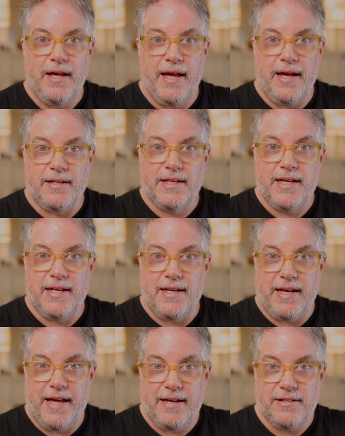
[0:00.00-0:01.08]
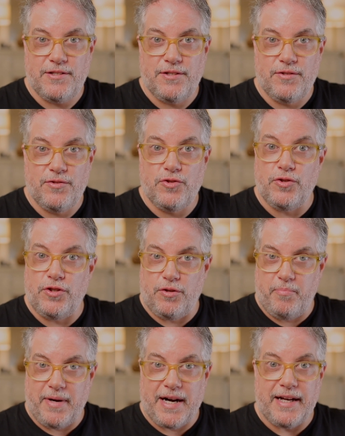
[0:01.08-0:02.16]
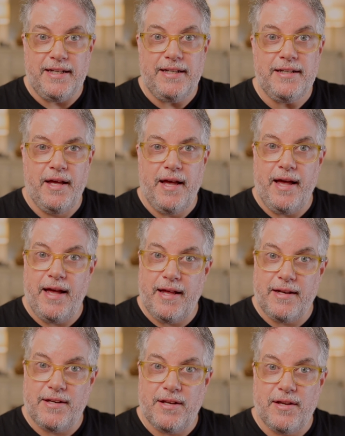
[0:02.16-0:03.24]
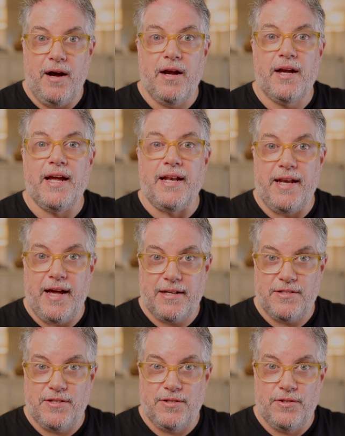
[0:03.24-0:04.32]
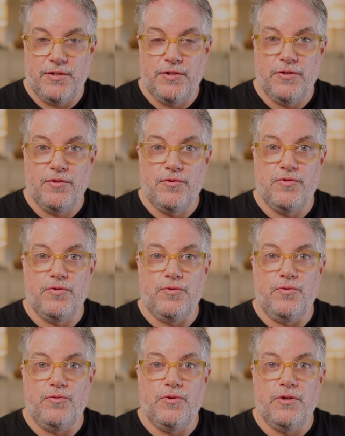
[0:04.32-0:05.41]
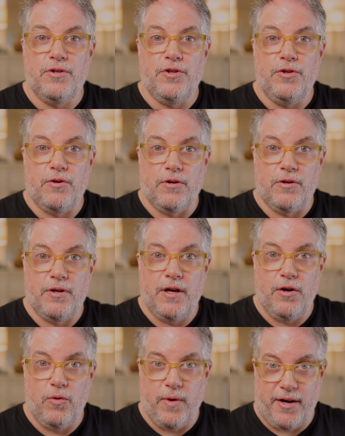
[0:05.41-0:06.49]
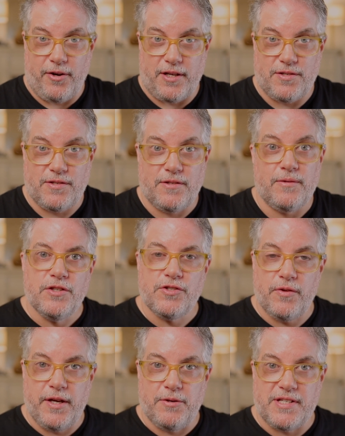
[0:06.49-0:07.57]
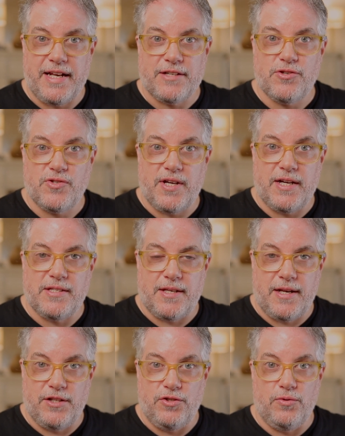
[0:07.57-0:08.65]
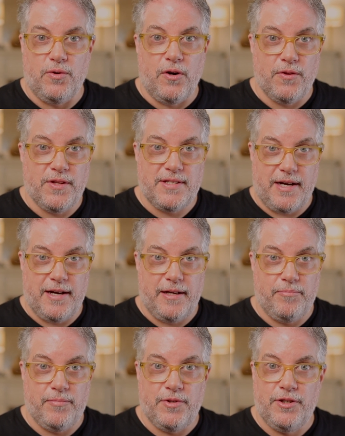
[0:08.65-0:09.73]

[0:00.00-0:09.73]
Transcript: and connect to your body and connect to your awareness. So there's an exercise that I do all the time